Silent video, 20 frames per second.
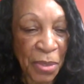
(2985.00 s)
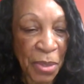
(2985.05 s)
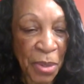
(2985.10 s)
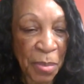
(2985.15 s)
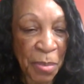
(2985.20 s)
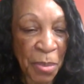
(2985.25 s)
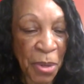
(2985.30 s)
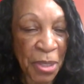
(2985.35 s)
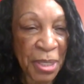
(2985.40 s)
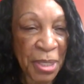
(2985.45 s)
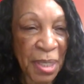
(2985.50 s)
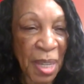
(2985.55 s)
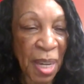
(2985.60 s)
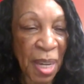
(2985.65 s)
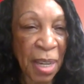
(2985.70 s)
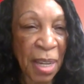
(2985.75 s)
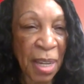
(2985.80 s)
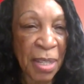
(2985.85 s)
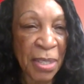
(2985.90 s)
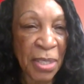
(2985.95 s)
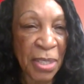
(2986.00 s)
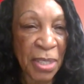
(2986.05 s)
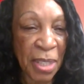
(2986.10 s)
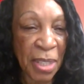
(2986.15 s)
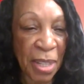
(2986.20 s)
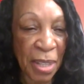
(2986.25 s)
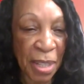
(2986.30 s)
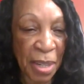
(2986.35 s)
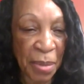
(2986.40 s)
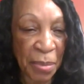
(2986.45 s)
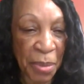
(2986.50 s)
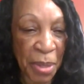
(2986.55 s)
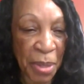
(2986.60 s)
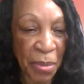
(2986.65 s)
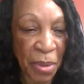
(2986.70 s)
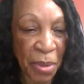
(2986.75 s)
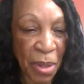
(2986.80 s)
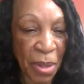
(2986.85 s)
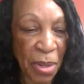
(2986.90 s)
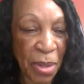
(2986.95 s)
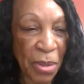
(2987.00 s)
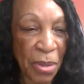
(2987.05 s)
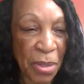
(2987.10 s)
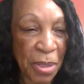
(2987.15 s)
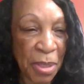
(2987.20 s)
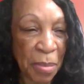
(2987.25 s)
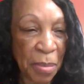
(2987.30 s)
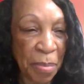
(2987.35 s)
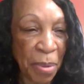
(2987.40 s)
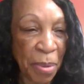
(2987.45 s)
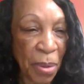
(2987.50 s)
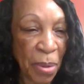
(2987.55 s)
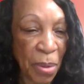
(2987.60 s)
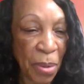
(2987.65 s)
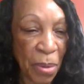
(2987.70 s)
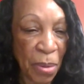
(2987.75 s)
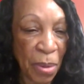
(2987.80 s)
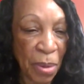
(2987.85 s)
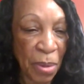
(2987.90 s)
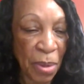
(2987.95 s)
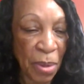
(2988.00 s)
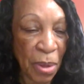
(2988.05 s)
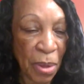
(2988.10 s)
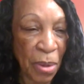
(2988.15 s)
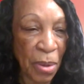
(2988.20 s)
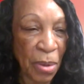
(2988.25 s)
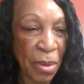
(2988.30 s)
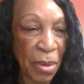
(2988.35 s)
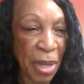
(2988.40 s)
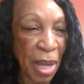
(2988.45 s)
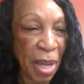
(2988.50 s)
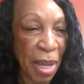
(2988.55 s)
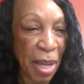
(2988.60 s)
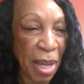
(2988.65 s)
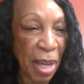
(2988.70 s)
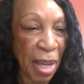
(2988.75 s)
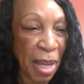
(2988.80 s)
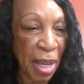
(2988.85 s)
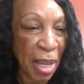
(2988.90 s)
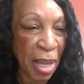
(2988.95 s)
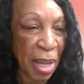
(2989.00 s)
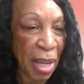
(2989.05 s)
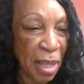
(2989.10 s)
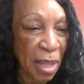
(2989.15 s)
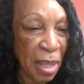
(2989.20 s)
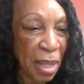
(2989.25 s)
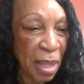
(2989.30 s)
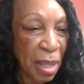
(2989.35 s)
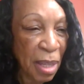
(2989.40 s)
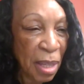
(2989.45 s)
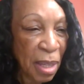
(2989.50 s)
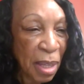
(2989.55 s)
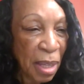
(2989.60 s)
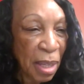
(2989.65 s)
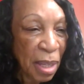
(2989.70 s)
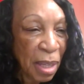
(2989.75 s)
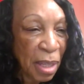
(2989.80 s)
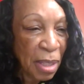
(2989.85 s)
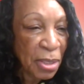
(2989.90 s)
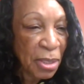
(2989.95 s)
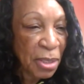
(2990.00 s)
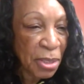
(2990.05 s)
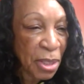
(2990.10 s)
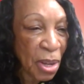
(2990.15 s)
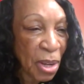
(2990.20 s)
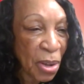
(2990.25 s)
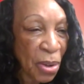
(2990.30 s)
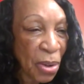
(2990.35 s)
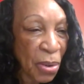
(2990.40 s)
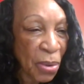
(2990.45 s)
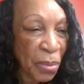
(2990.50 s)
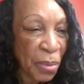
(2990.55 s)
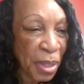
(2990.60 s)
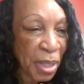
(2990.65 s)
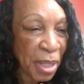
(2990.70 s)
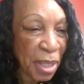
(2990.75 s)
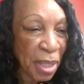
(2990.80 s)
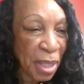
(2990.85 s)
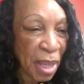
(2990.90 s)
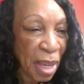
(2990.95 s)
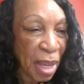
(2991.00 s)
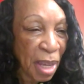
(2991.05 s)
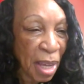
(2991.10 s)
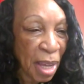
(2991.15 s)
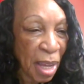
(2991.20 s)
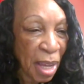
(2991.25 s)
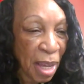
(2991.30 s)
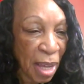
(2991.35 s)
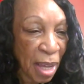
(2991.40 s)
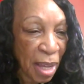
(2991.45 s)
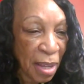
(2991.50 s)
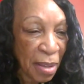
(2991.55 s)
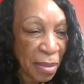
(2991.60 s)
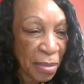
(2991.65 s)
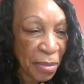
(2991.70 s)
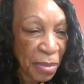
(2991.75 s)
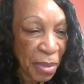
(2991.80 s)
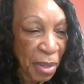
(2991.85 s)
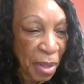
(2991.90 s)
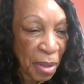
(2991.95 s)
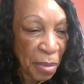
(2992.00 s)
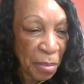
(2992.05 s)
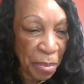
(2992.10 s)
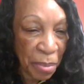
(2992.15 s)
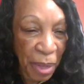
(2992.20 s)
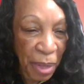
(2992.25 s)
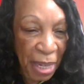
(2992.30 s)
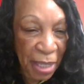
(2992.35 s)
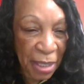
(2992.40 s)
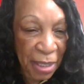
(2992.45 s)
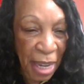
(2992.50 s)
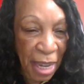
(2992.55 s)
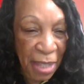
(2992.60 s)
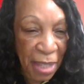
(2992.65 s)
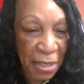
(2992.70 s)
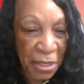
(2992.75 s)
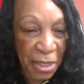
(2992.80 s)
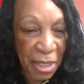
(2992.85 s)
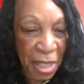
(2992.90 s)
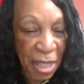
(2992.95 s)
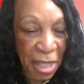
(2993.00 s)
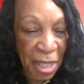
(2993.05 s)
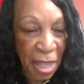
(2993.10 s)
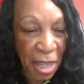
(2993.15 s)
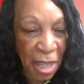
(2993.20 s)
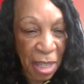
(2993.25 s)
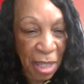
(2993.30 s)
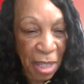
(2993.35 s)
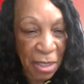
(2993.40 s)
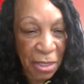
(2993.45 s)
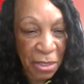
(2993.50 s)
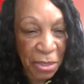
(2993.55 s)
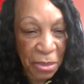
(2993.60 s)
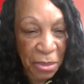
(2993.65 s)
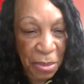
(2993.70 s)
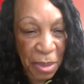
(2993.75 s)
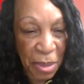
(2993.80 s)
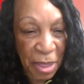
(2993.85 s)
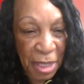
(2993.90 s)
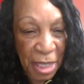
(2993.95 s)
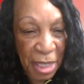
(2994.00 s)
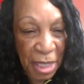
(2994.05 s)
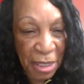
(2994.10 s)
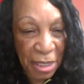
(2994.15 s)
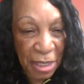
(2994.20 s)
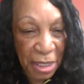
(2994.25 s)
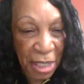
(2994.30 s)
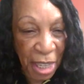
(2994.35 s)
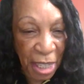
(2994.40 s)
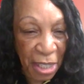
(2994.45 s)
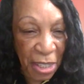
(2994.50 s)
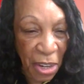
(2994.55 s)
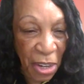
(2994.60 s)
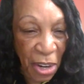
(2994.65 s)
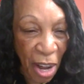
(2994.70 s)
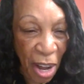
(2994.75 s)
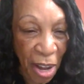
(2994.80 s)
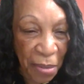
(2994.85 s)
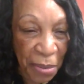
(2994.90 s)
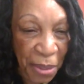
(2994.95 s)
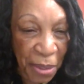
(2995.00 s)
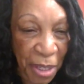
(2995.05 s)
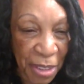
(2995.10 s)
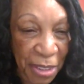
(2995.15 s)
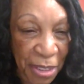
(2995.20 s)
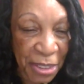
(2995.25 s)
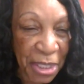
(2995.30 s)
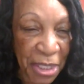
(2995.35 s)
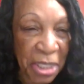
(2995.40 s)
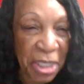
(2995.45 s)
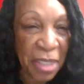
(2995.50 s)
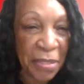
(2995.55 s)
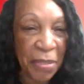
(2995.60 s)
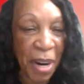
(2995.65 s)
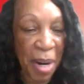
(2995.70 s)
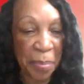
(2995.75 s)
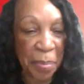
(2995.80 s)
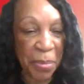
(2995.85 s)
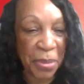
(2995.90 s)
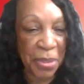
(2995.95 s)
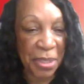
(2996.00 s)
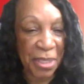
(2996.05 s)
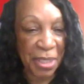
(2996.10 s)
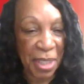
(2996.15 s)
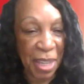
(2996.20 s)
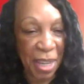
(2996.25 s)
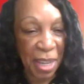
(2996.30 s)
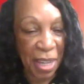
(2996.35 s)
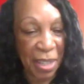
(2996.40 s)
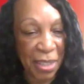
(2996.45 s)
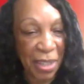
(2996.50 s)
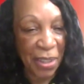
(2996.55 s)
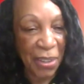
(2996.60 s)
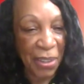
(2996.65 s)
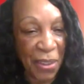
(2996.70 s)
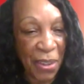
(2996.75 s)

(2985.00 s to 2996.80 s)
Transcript: few more seconds and then we'll close the poll. Okay. So we have breakdancing is really kicking it off here 65%.